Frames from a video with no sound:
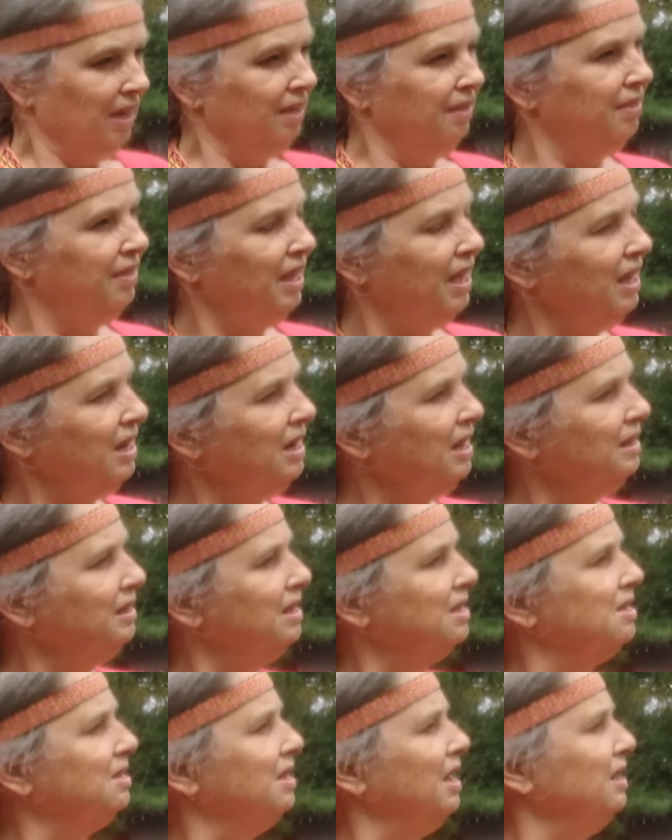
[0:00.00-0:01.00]
Then at
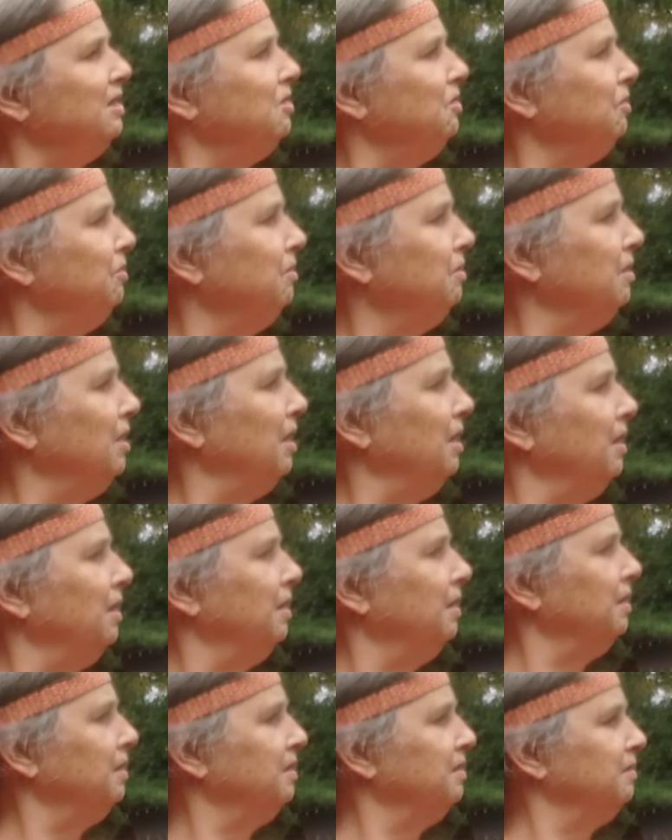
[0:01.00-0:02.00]
the center
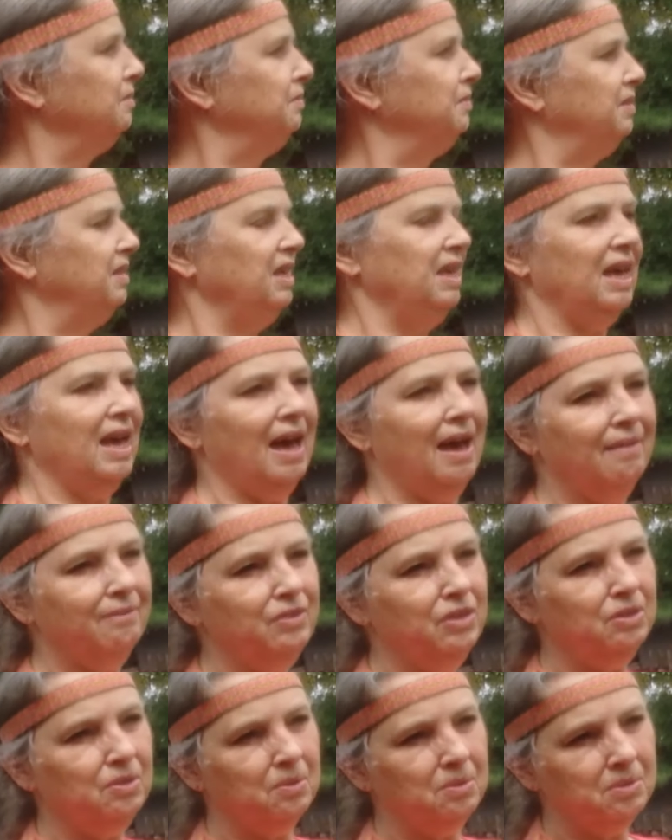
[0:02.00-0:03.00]
of the
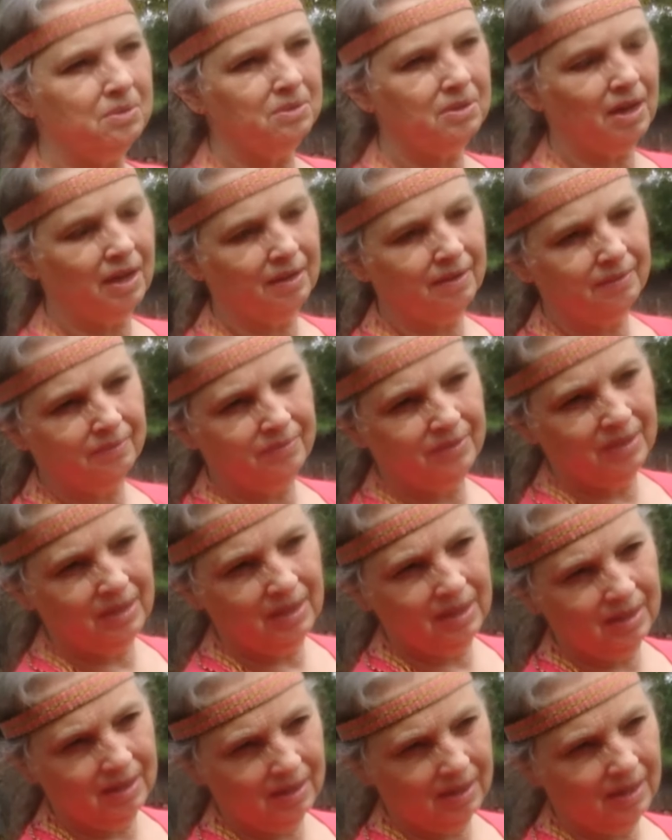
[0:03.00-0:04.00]
alveole of
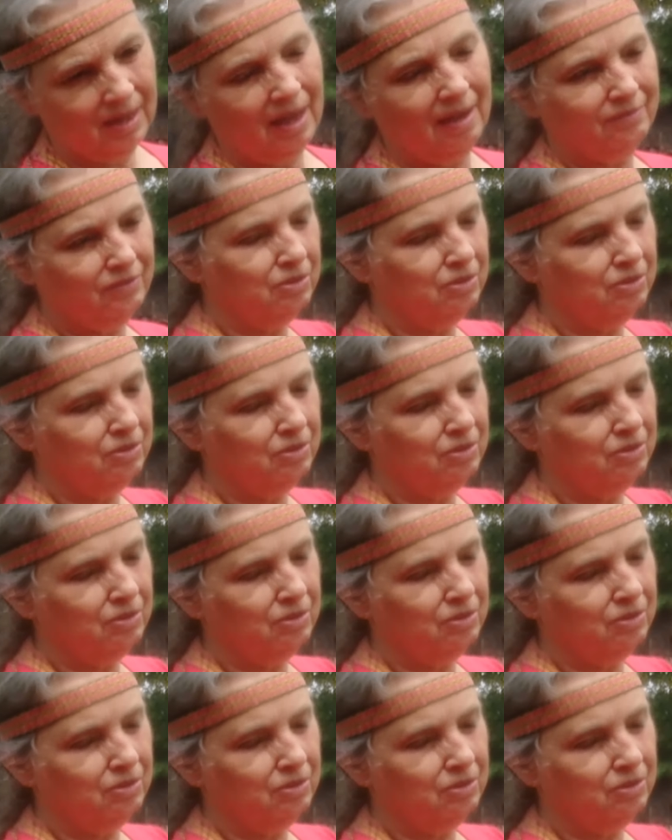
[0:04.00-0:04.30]
the uh,